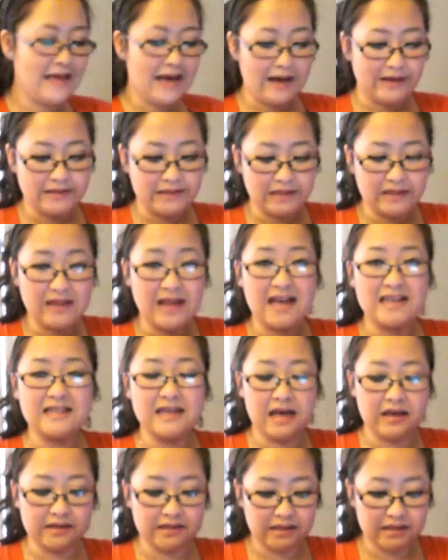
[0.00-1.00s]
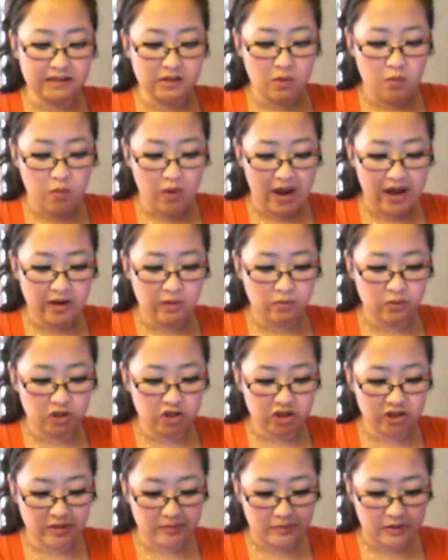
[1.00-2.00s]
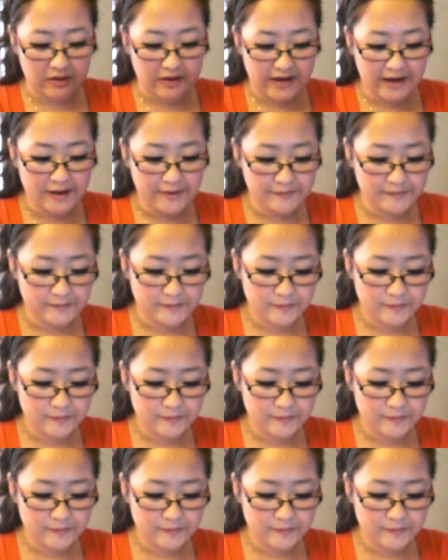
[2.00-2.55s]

House, and Glass House is a white with shimmer in it.